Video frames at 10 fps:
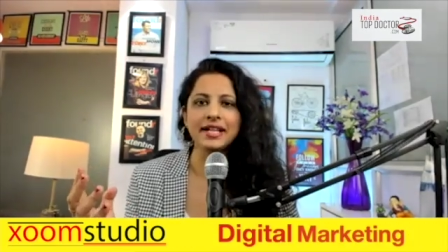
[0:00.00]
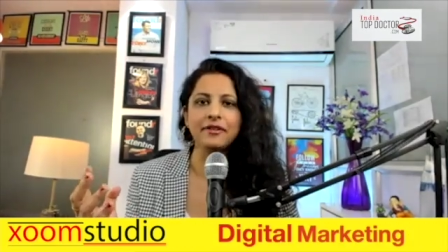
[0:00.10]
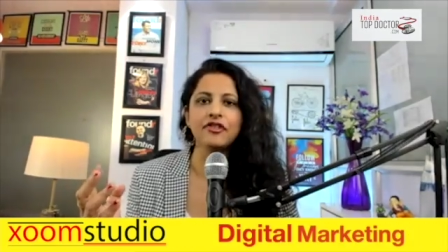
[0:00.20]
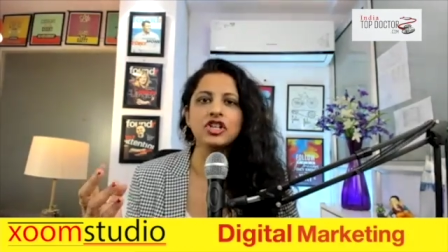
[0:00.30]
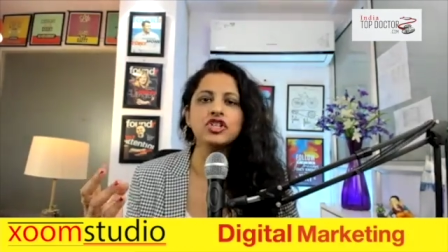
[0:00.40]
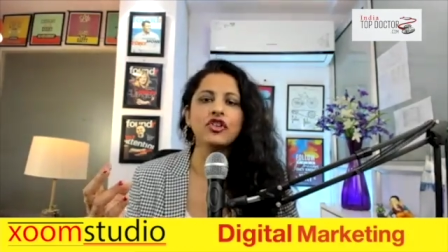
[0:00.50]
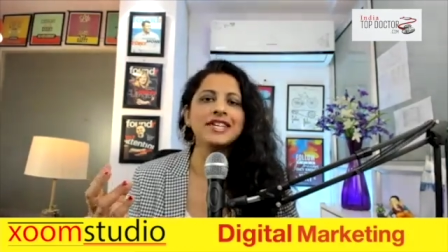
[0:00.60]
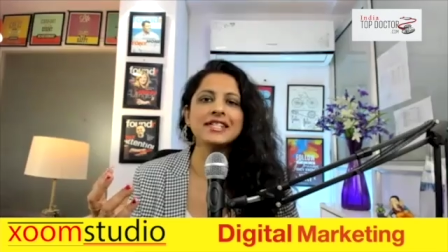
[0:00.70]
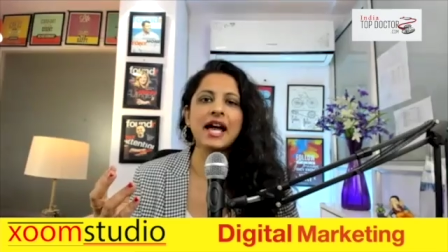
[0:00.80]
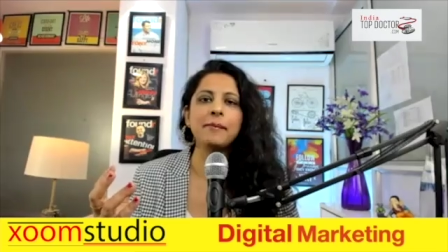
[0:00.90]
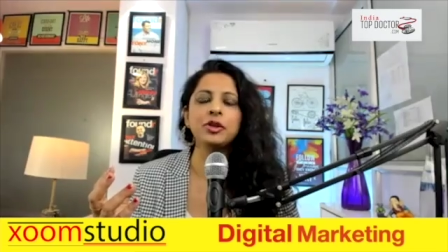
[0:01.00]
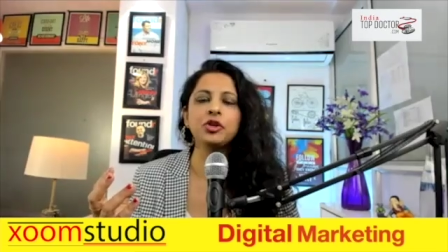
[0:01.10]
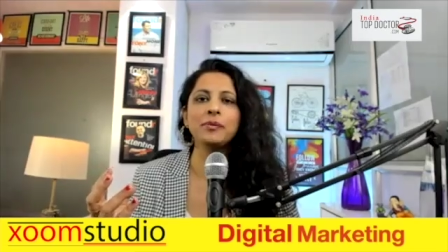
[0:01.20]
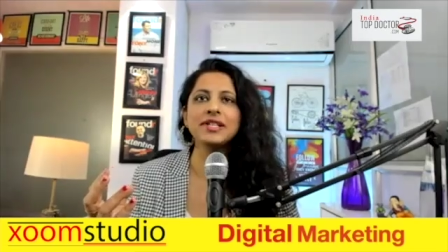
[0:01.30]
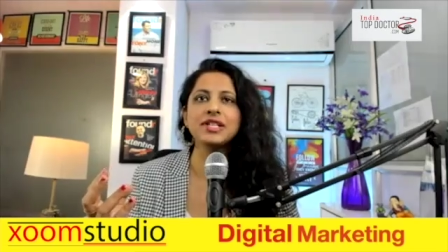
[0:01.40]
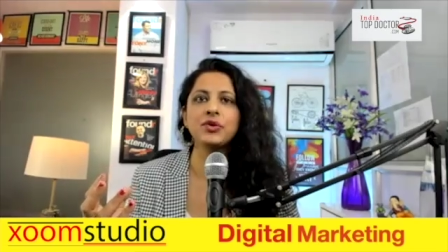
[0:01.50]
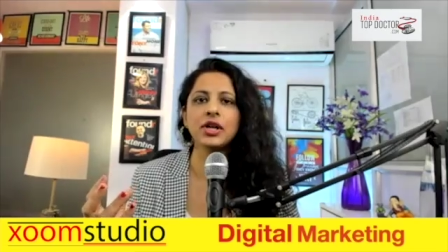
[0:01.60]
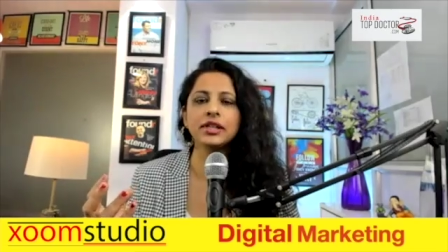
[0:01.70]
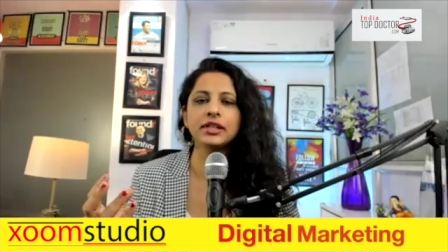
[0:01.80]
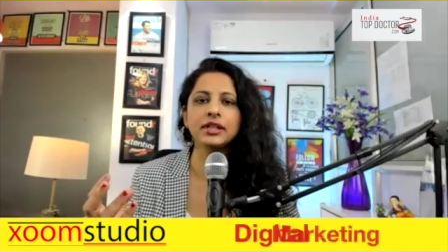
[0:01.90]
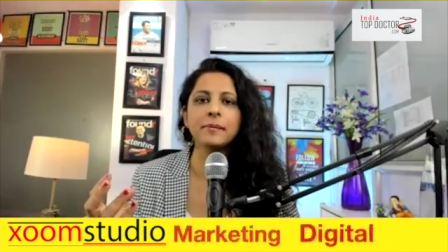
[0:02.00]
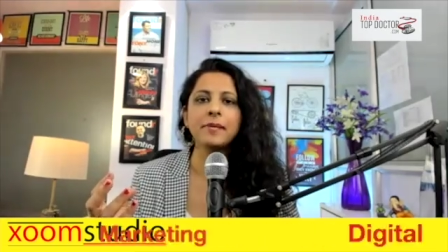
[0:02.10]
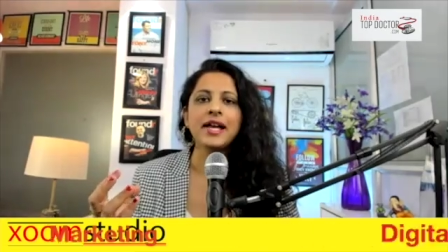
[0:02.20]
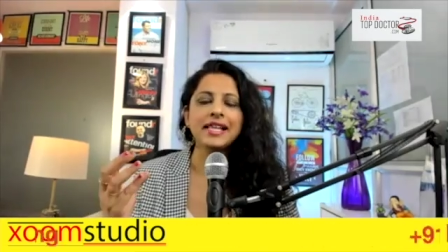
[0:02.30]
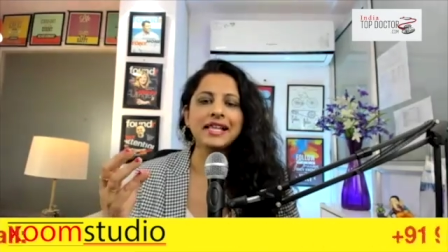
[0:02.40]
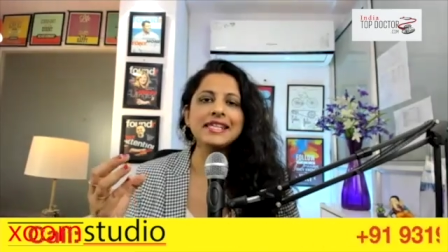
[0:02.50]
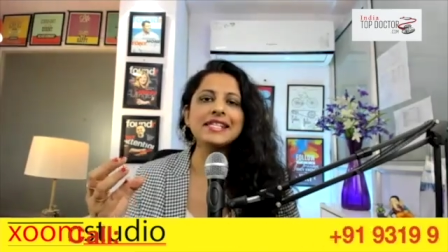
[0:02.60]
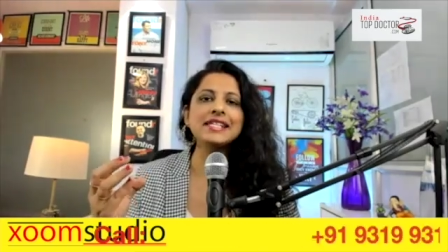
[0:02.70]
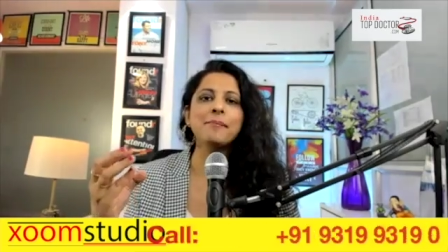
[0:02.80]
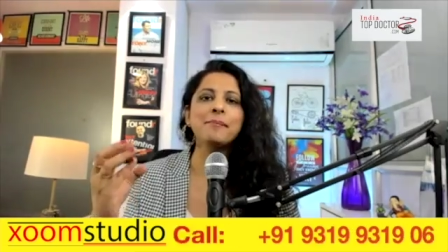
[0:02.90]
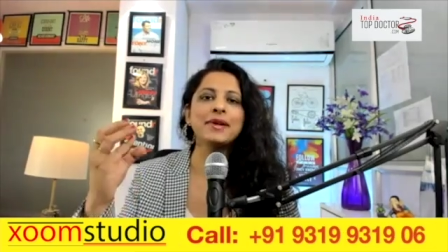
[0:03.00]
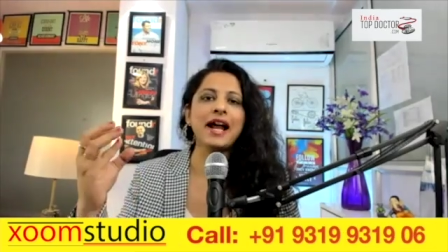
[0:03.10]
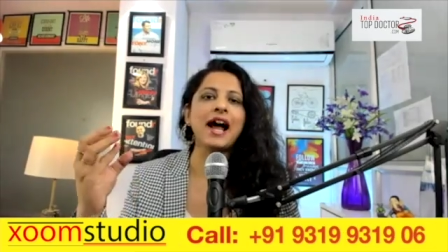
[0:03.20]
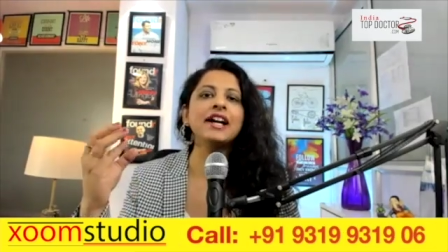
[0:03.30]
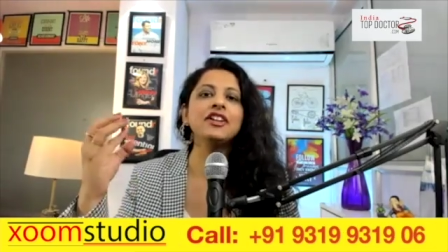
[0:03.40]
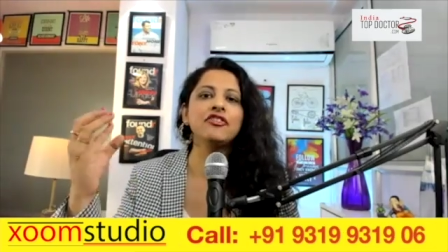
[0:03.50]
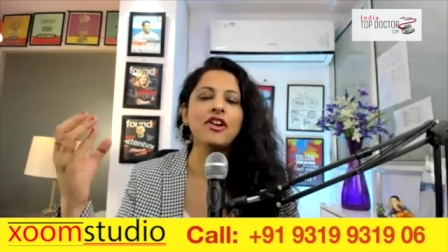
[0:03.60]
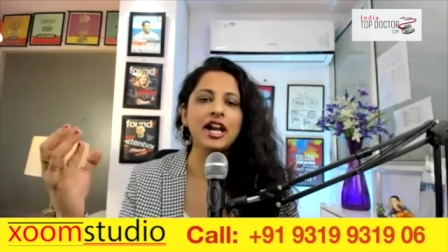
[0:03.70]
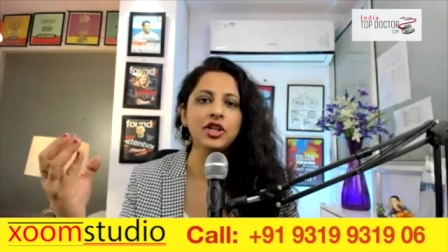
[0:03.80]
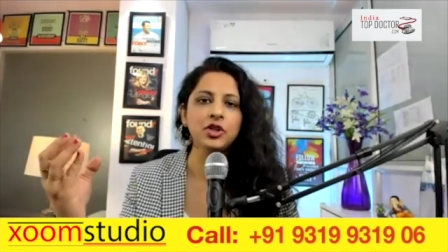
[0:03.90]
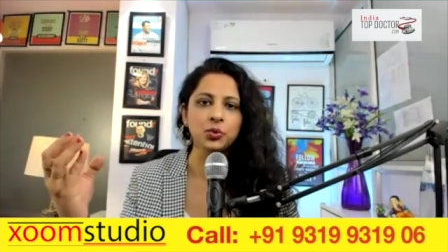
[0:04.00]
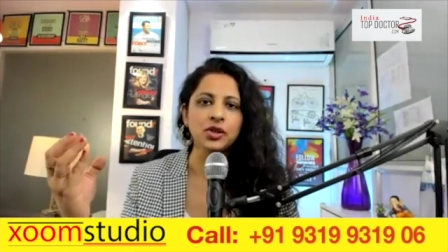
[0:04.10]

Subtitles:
which, for example, you must have heard the term that this is a brand value.